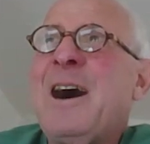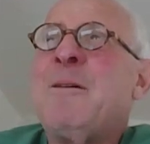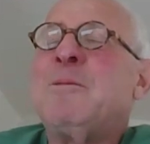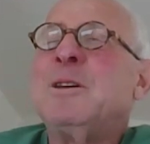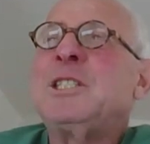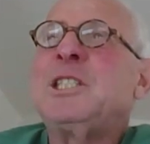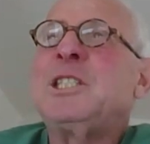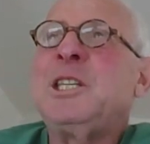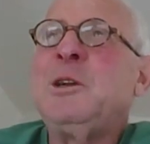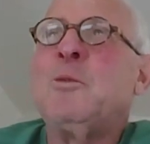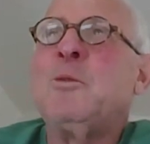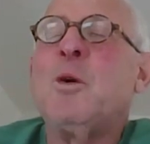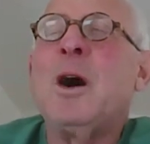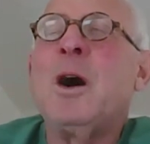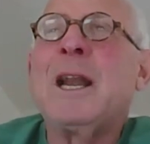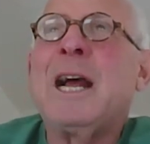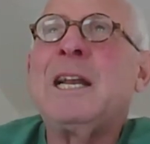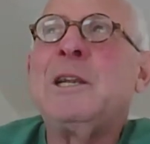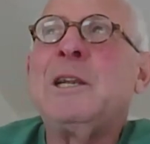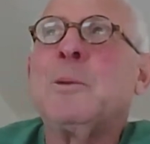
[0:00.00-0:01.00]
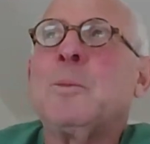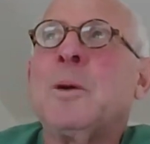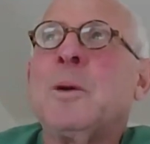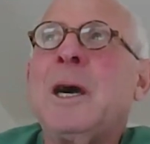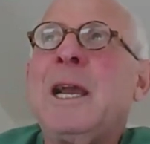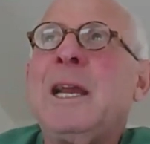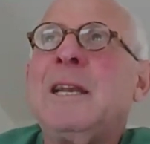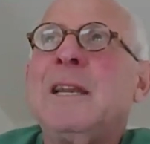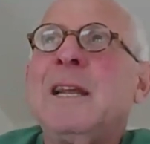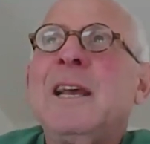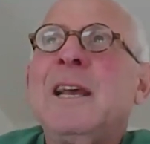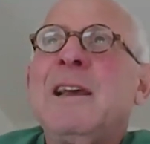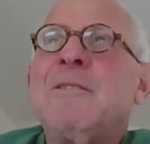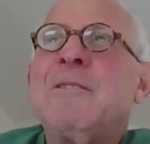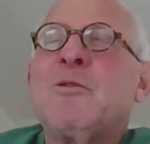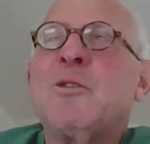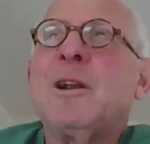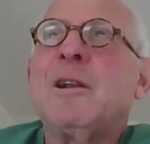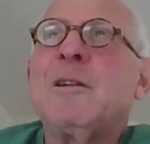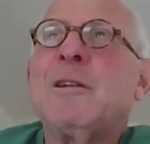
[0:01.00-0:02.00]
How much do you want on your plate
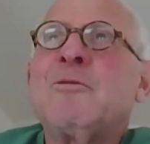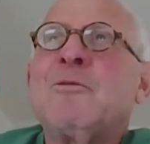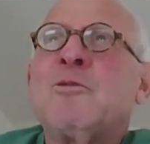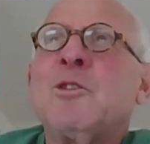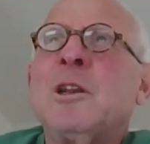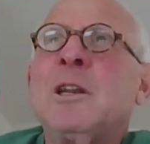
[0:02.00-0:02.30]
for